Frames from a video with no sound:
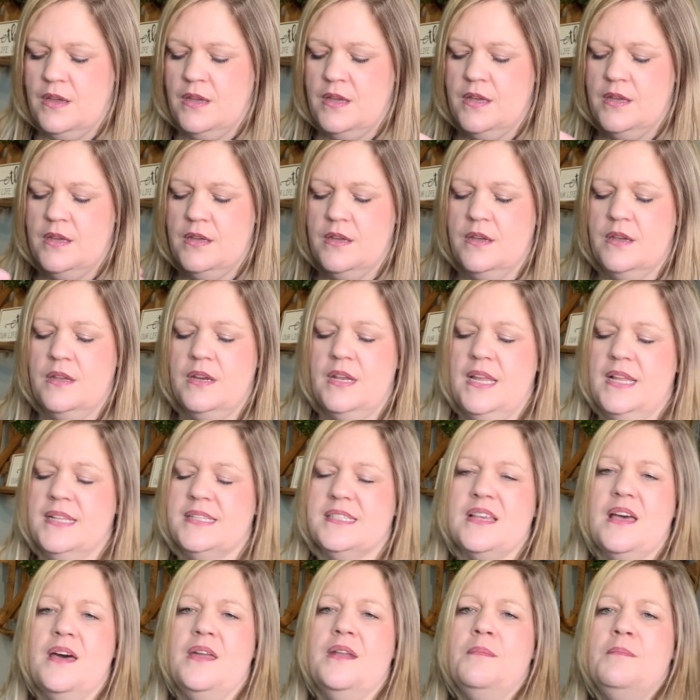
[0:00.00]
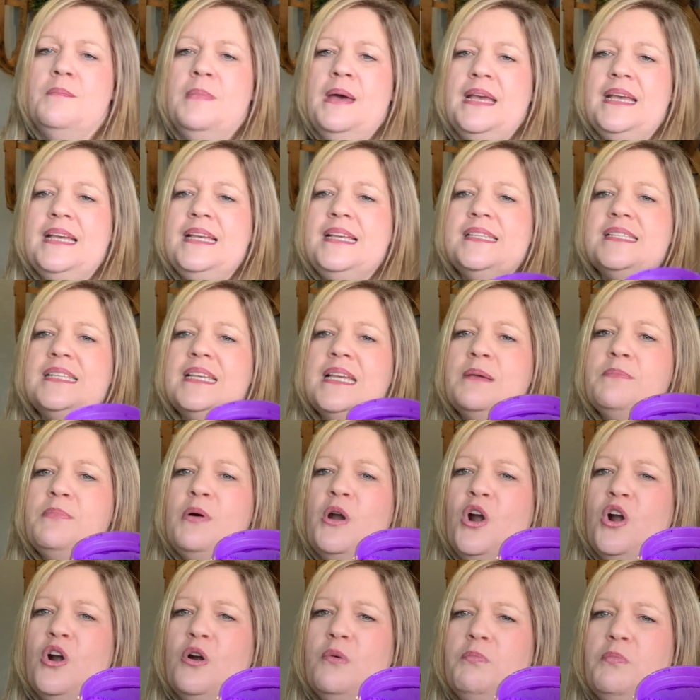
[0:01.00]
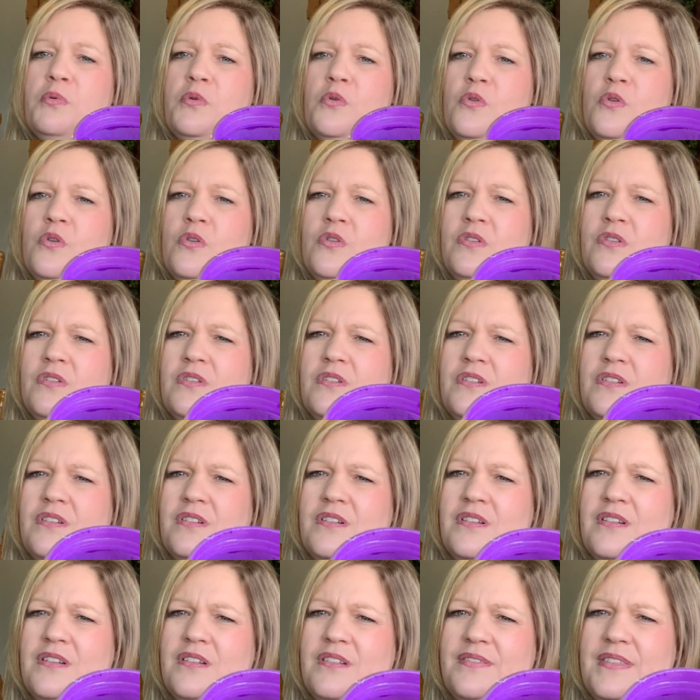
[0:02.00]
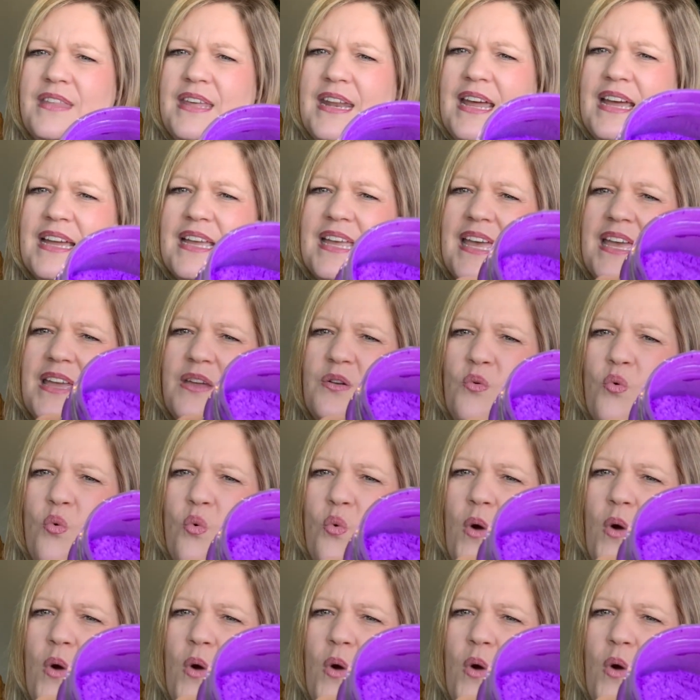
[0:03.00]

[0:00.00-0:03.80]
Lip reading: and it's an amazing purple that I can't